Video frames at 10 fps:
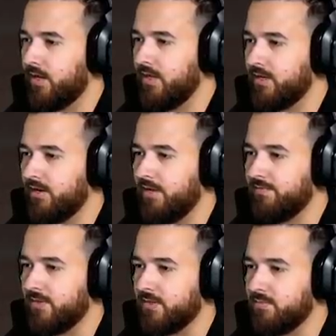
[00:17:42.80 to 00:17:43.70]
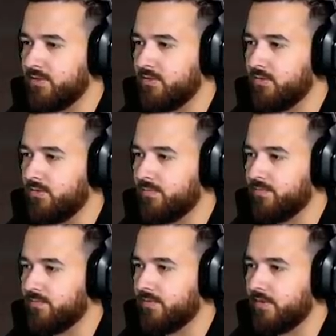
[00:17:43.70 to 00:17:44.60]
I like your outfit. It's pretty cool.
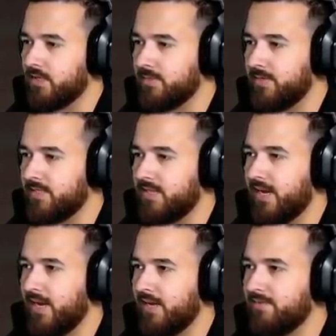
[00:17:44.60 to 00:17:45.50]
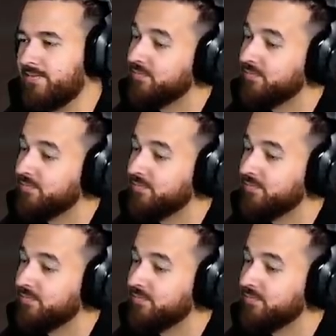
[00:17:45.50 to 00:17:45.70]
Ask about his day.